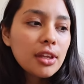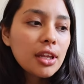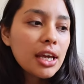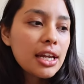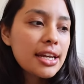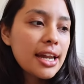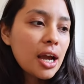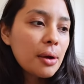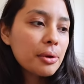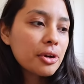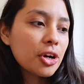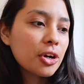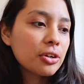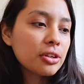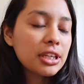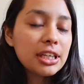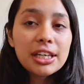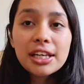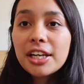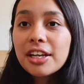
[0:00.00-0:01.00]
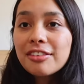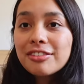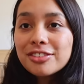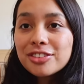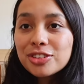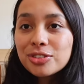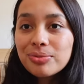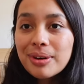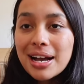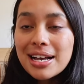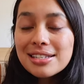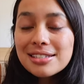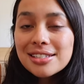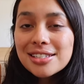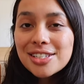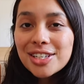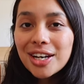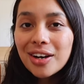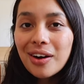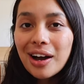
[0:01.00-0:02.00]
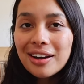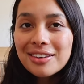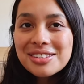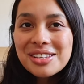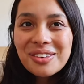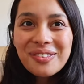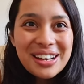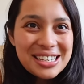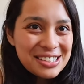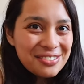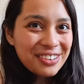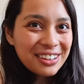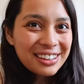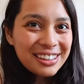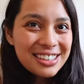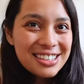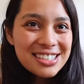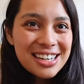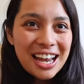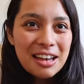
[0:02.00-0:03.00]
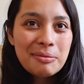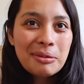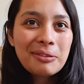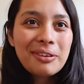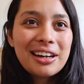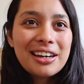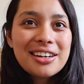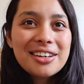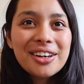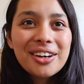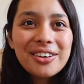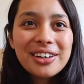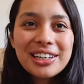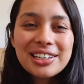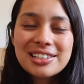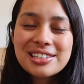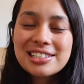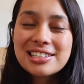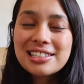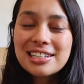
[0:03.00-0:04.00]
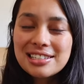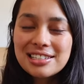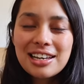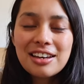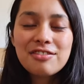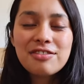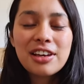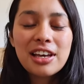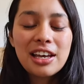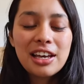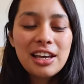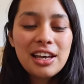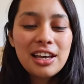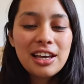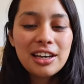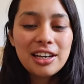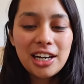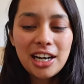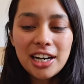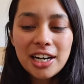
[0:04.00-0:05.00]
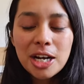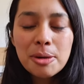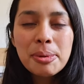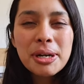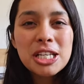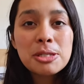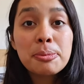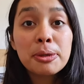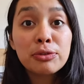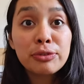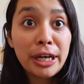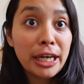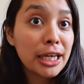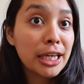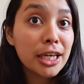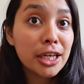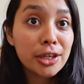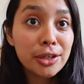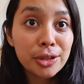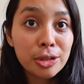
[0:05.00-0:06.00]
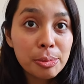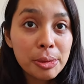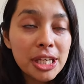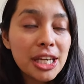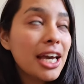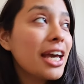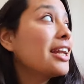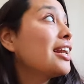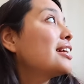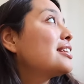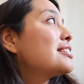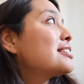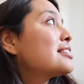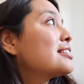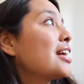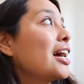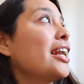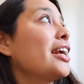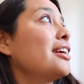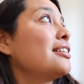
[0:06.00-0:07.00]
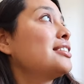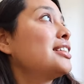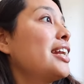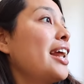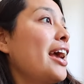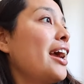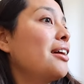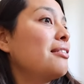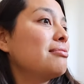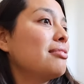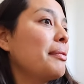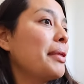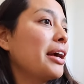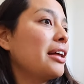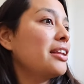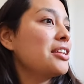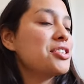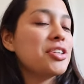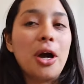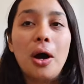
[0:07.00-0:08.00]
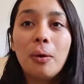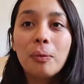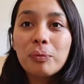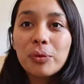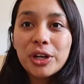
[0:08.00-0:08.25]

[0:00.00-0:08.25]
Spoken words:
And now we're currently getting dressed to go out to the West Village. I've been wanting to go here since I've got here, but it's been rainy and gloomy, and it's sunny today. And I'm like, let's go.